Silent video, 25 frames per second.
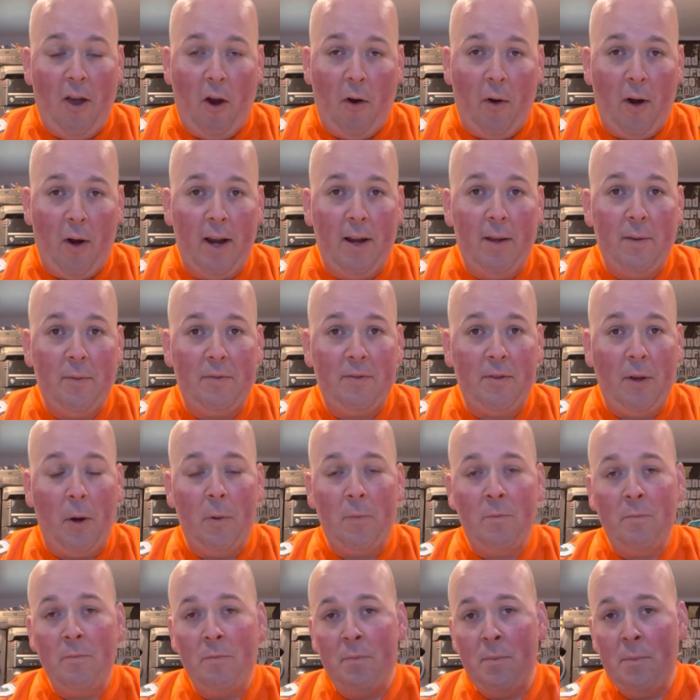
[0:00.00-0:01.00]
All right.
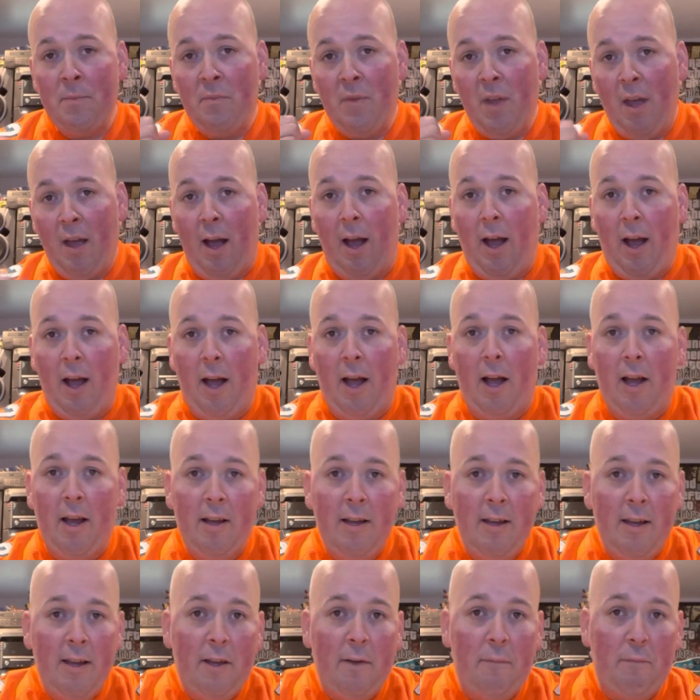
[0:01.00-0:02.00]
So,
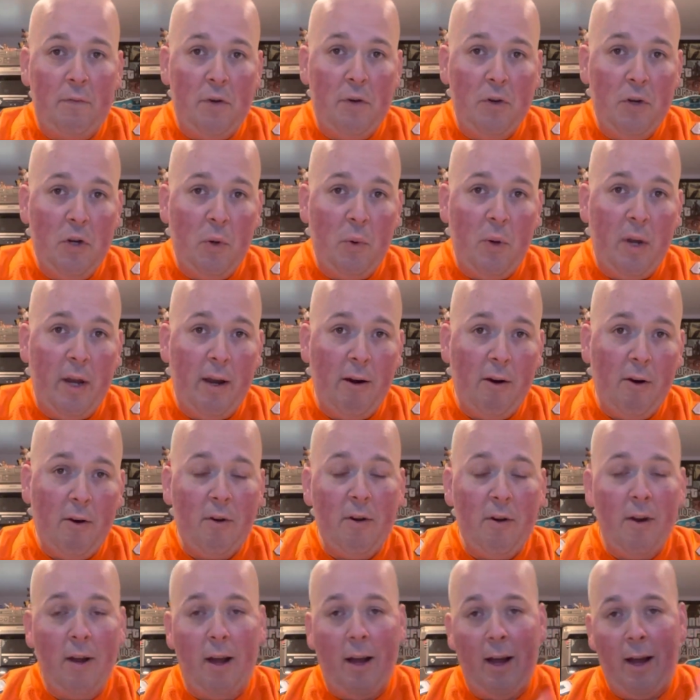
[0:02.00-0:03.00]
if you're new here,